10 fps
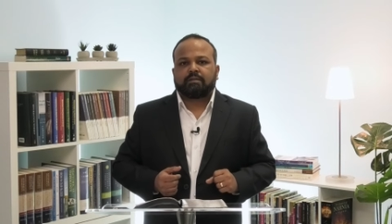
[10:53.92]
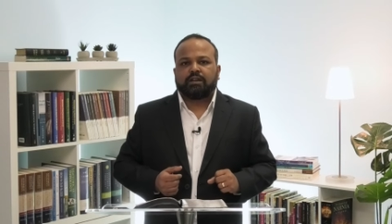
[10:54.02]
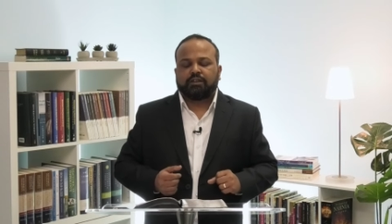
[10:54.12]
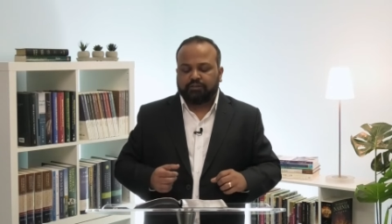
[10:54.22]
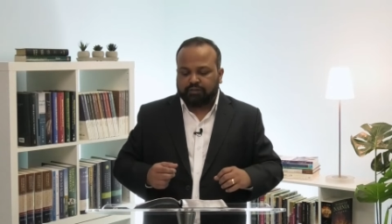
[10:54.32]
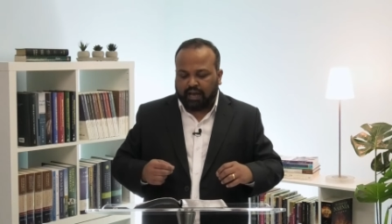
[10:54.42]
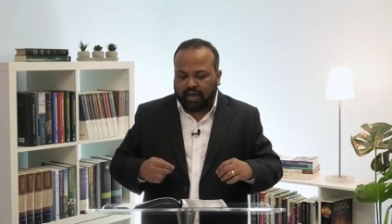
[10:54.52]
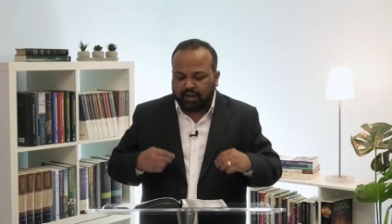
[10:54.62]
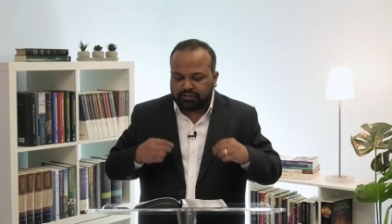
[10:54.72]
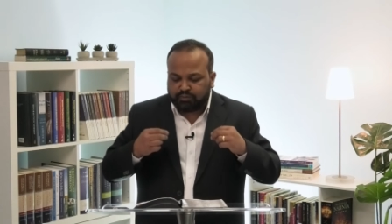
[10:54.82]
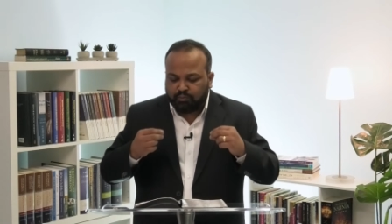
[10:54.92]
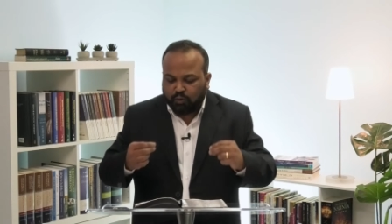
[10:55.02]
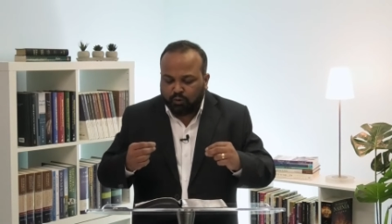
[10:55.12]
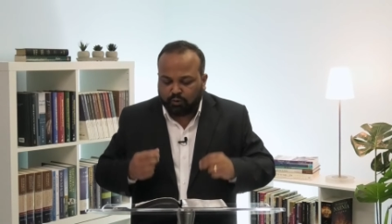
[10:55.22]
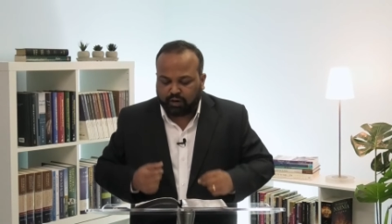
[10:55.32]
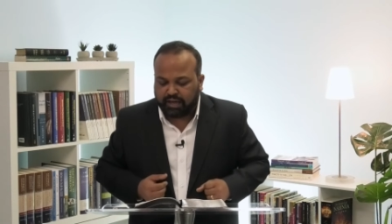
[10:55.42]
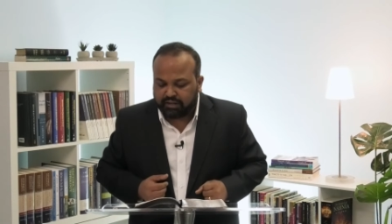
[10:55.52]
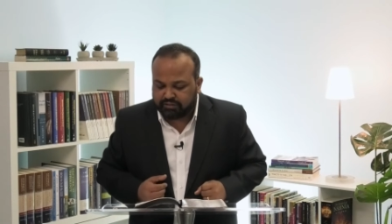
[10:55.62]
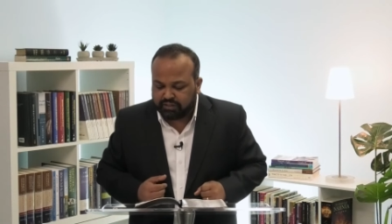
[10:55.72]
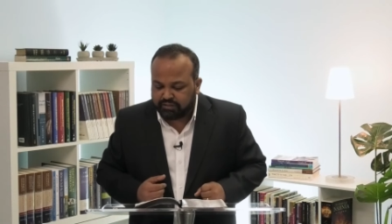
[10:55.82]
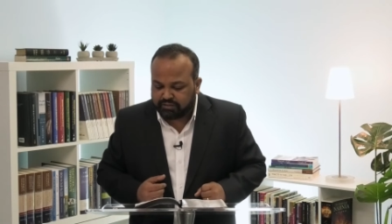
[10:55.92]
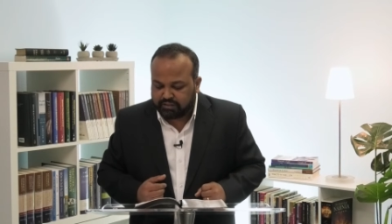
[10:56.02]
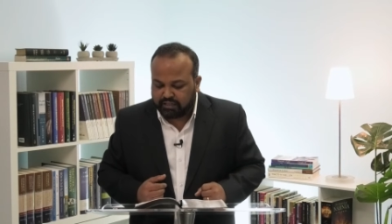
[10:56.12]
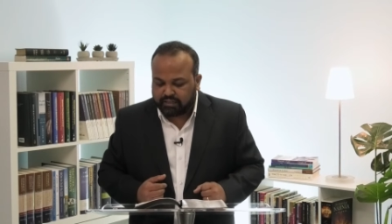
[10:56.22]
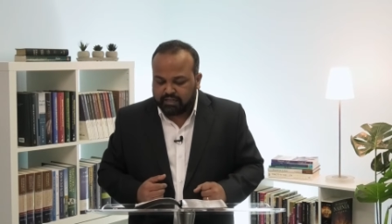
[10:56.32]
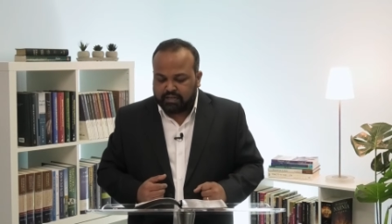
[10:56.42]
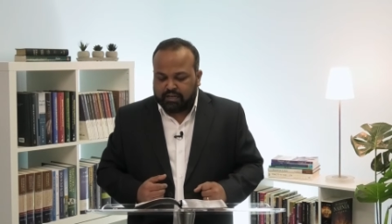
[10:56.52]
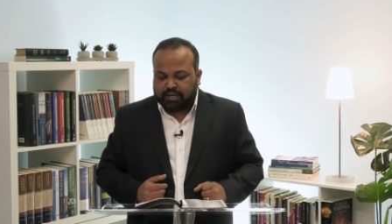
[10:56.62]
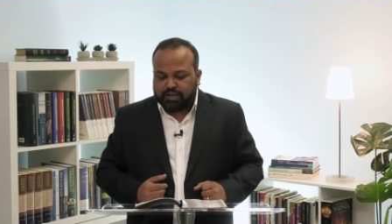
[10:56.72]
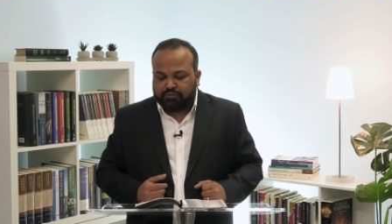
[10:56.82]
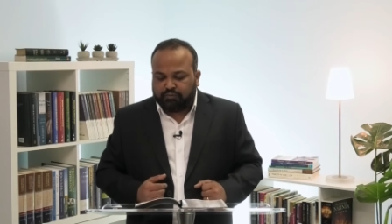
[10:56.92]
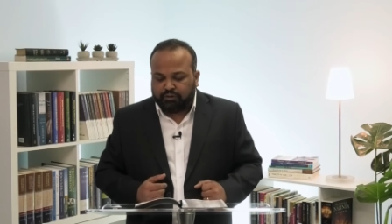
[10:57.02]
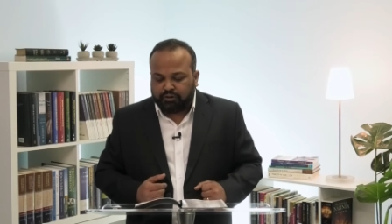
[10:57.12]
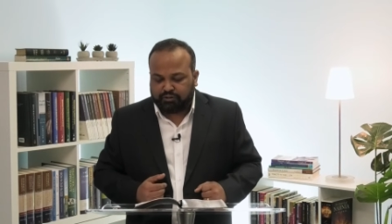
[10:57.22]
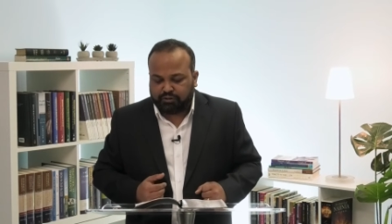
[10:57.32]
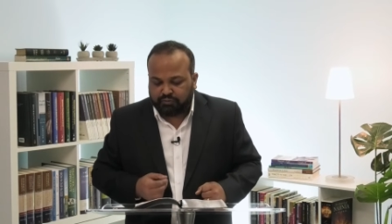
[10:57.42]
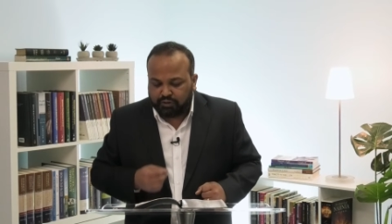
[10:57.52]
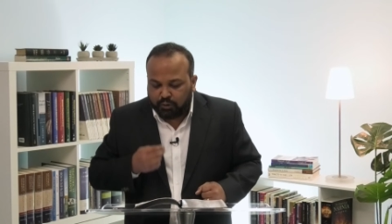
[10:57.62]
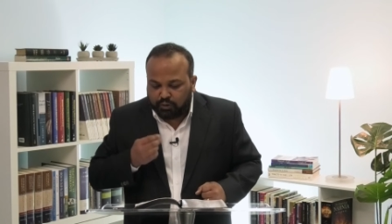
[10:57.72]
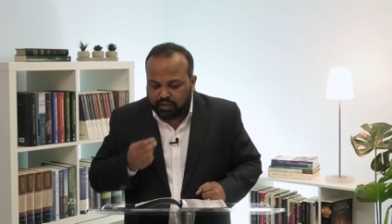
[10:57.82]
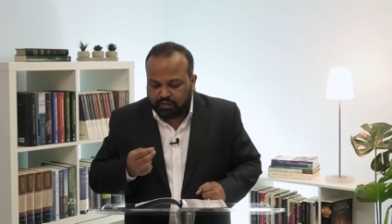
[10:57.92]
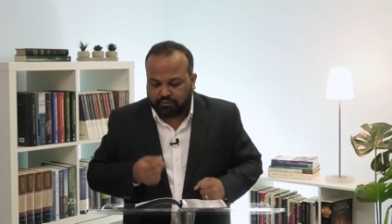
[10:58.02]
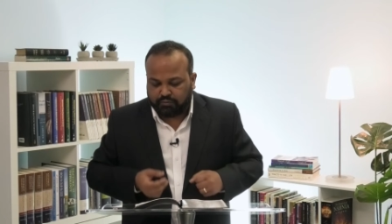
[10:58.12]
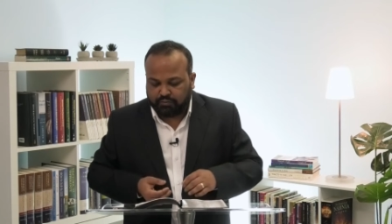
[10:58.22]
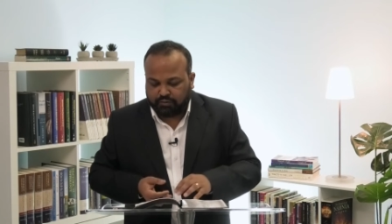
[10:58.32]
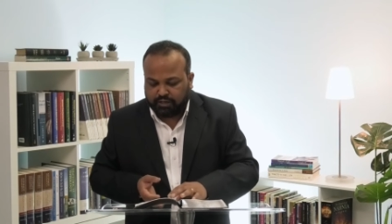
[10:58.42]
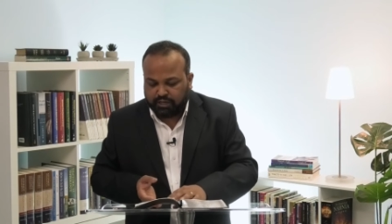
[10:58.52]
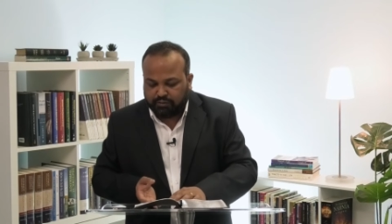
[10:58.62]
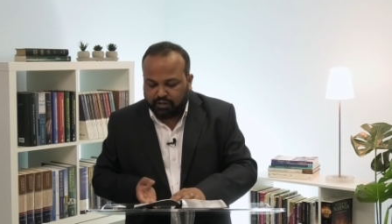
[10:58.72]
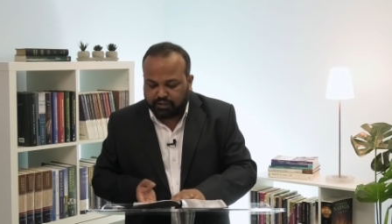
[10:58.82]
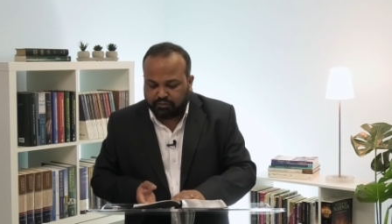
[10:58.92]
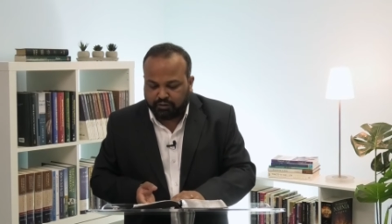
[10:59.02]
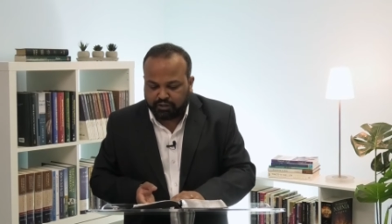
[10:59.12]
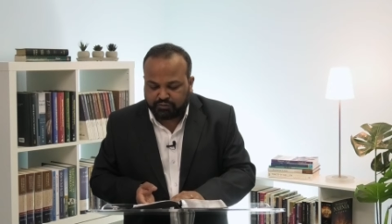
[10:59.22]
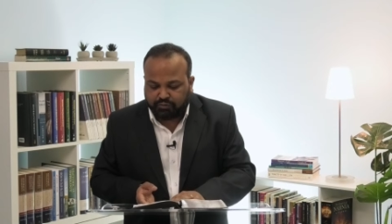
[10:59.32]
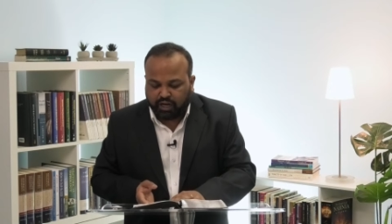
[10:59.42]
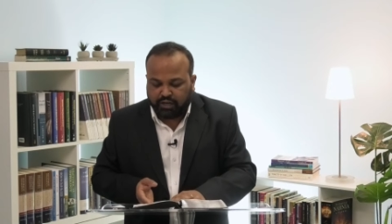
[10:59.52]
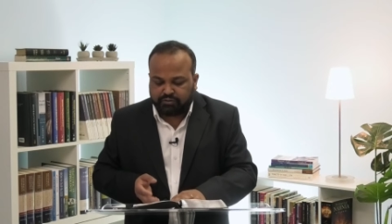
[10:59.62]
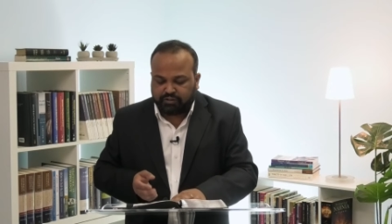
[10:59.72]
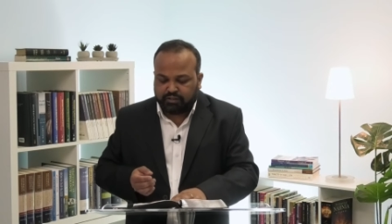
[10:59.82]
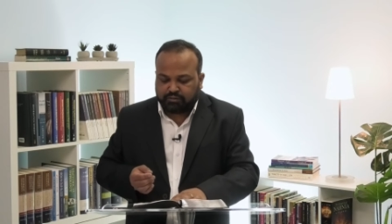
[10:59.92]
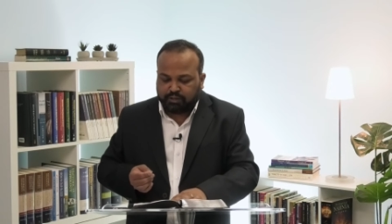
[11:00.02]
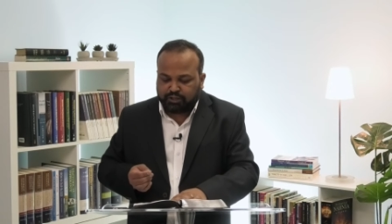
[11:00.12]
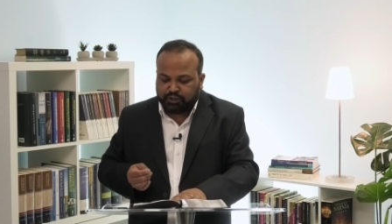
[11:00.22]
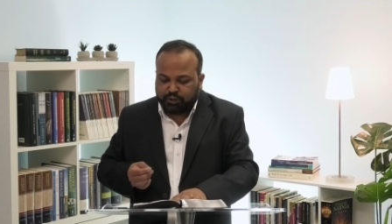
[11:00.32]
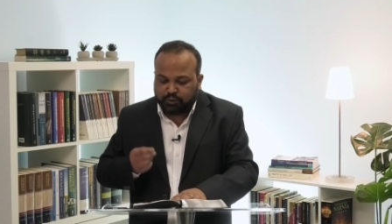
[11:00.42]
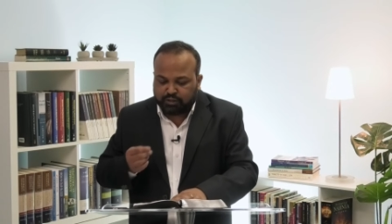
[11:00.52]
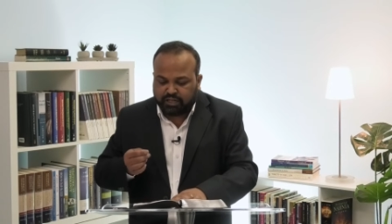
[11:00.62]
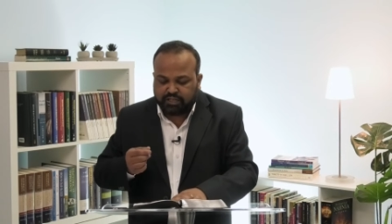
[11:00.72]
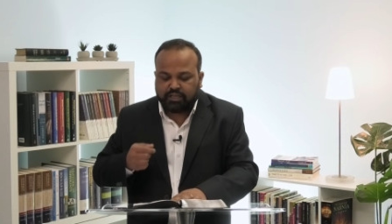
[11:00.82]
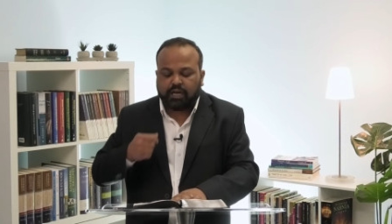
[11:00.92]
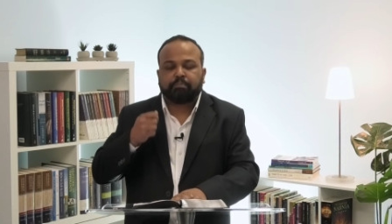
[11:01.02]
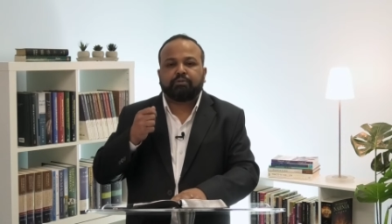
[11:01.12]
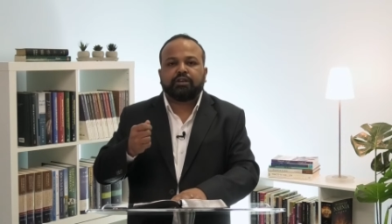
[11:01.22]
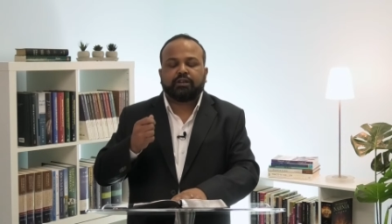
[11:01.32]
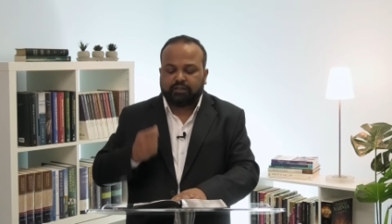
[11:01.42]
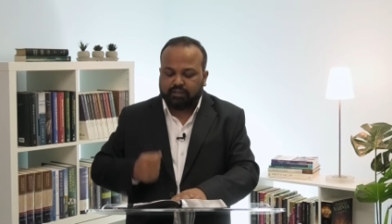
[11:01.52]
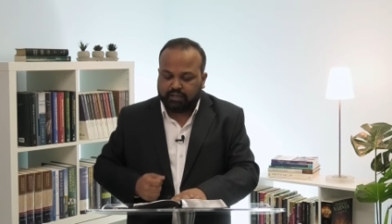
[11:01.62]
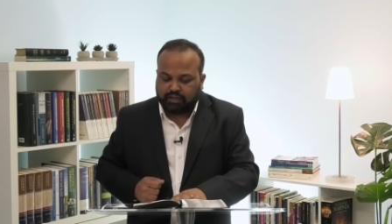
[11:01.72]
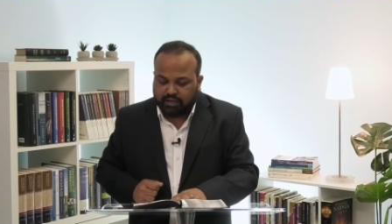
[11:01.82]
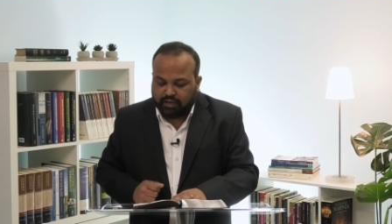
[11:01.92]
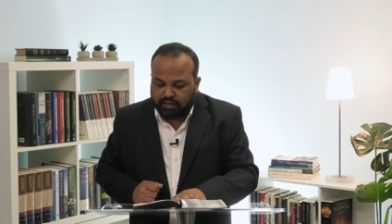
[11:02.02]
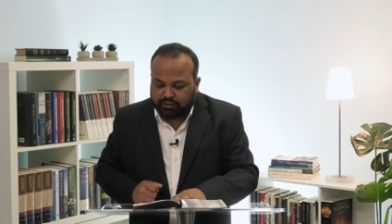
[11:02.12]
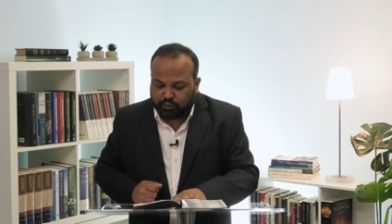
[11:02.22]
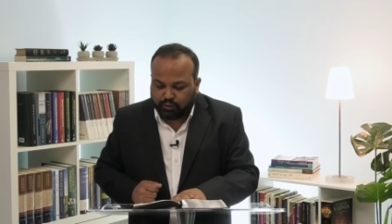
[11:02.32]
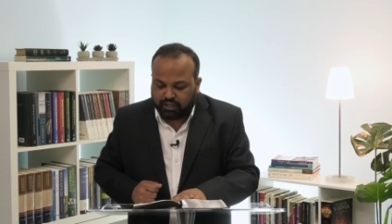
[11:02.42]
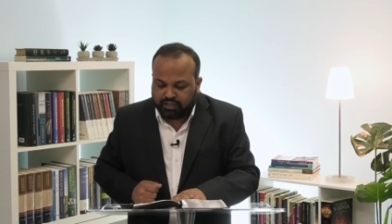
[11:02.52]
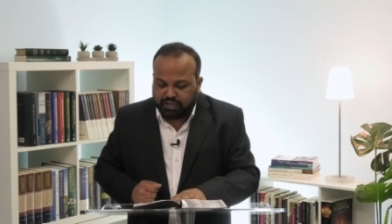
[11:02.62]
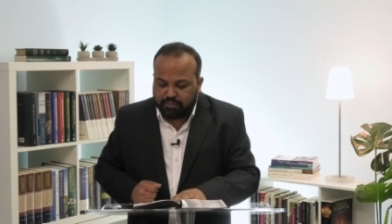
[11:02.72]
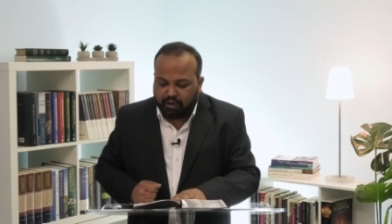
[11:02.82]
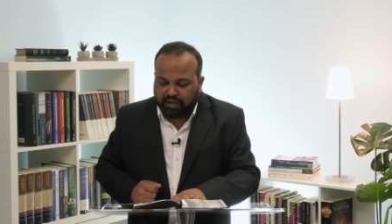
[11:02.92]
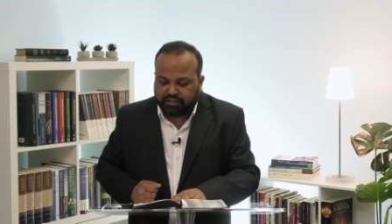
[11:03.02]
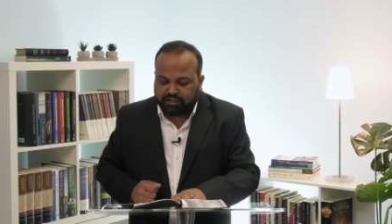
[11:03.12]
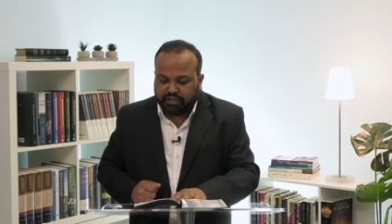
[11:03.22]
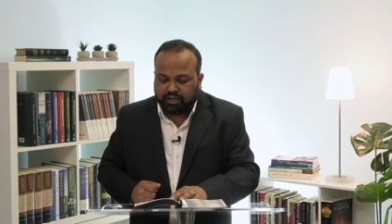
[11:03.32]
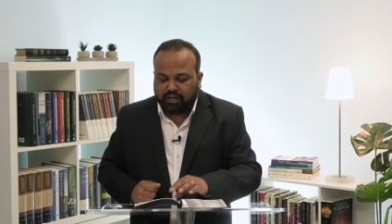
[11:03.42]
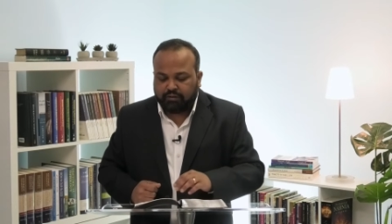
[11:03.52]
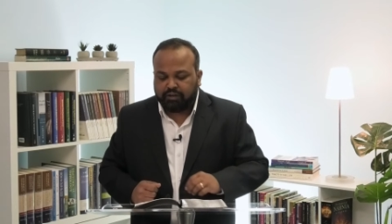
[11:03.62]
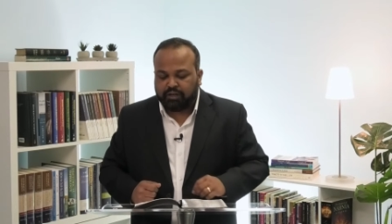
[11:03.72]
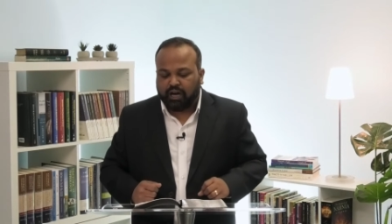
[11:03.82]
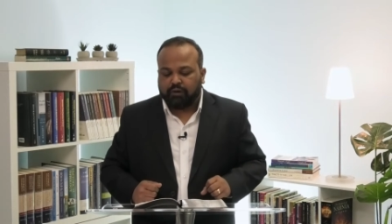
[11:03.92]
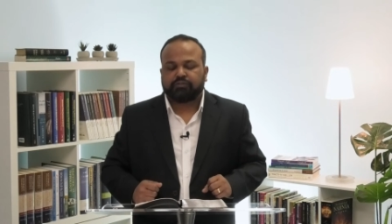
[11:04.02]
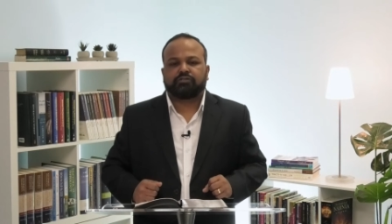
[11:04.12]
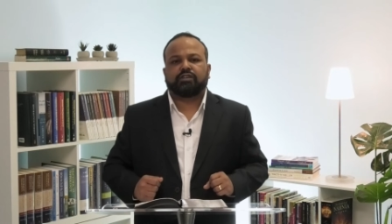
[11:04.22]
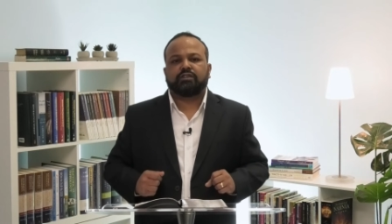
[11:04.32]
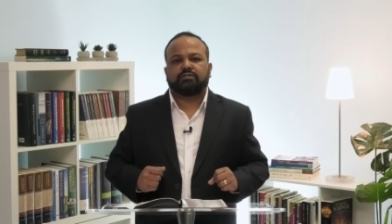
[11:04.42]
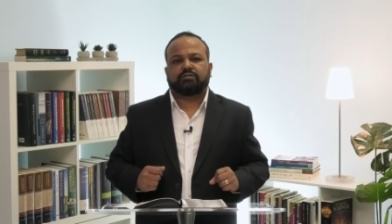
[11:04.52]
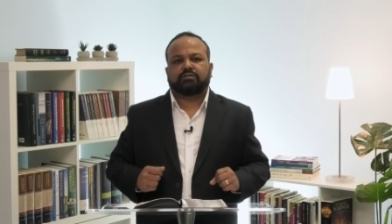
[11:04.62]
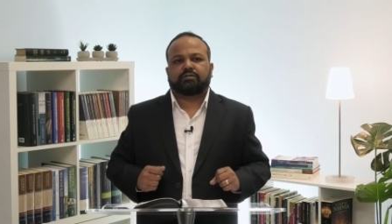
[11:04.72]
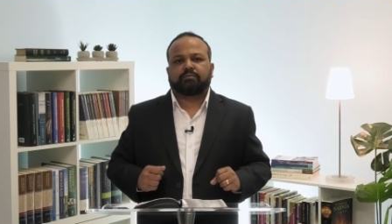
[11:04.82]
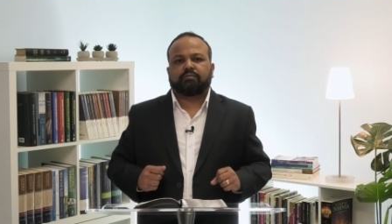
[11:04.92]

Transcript: And he adds more and says that in verse, if you look at carefully at verse 5, he says, But you know that he appeared so that he might take away our sins.